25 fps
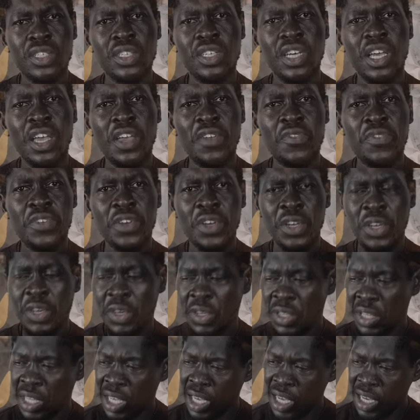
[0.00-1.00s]
If you
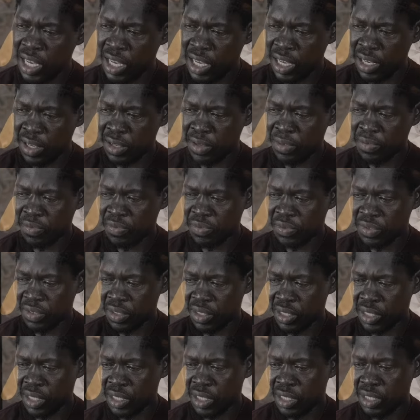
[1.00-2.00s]
go there,
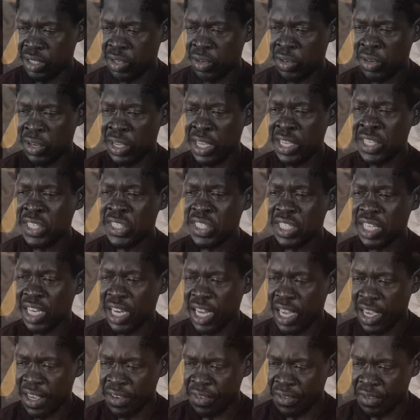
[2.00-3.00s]
or
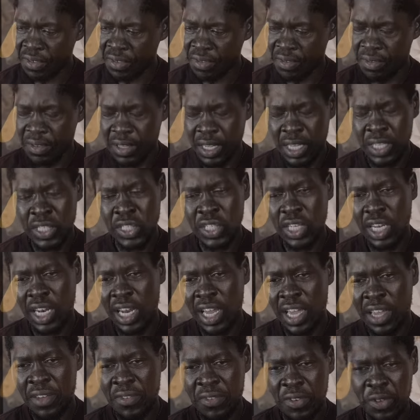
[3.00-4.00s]

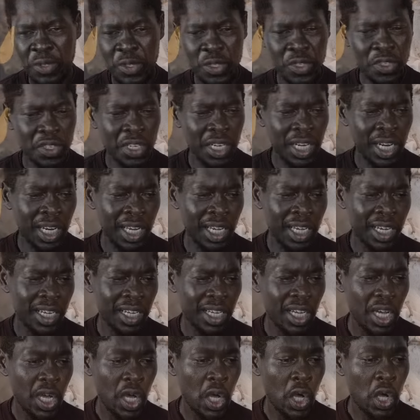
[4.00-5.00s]
Ishalife Australia,
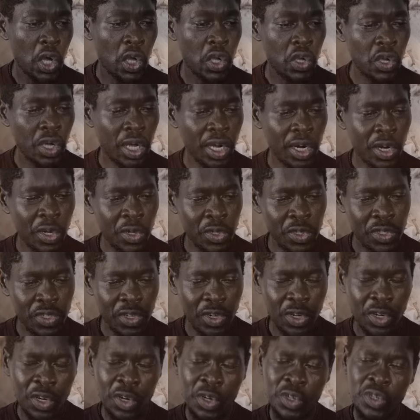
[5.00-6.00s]
you can also
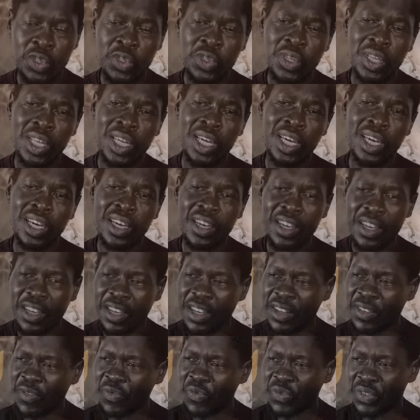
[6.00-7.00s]
go to
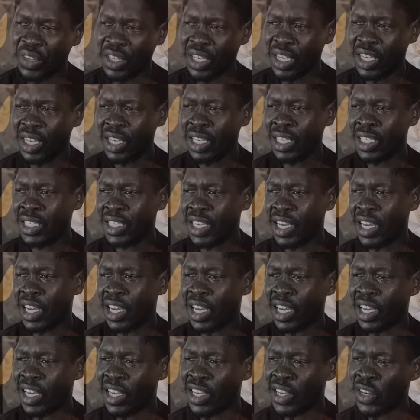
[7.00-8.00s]
the
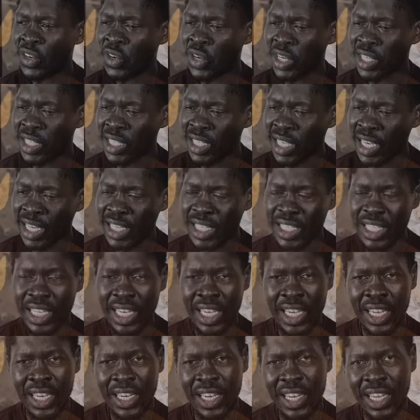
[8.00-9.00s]
Isha Yoga Center
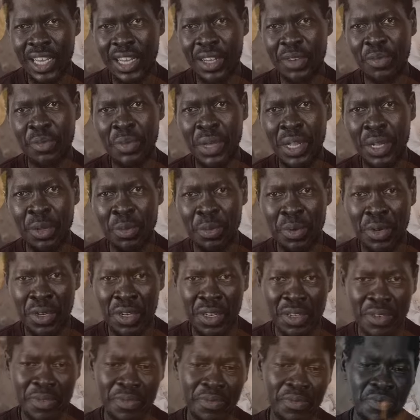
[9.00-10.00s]
in Melbourne,
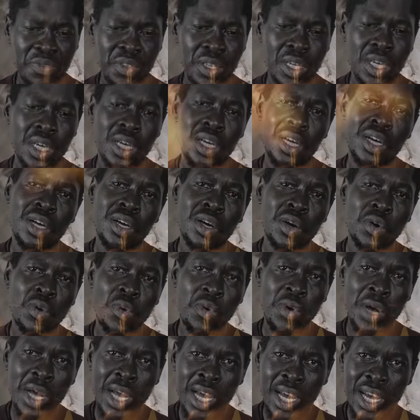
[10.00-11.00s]

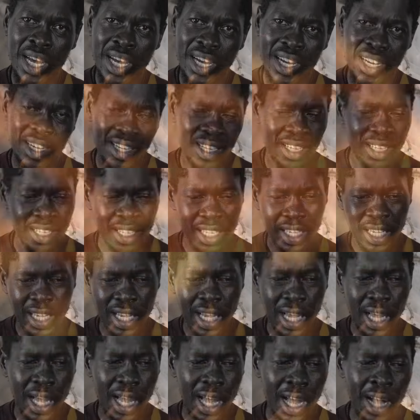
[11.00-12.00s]
where
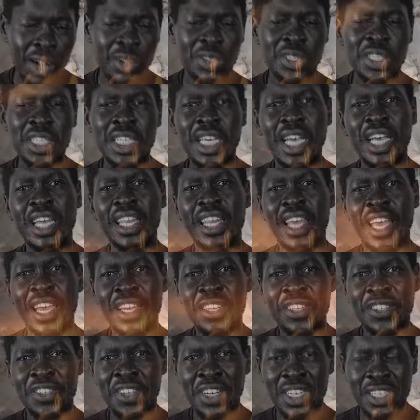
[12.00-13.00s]
I'll share the
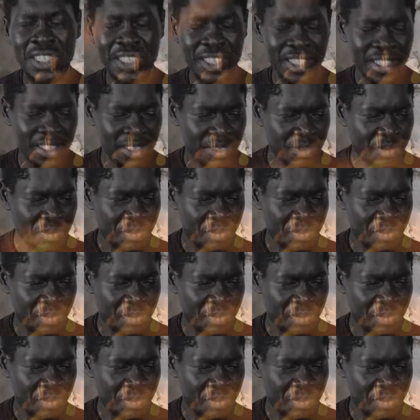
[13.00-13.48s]
address.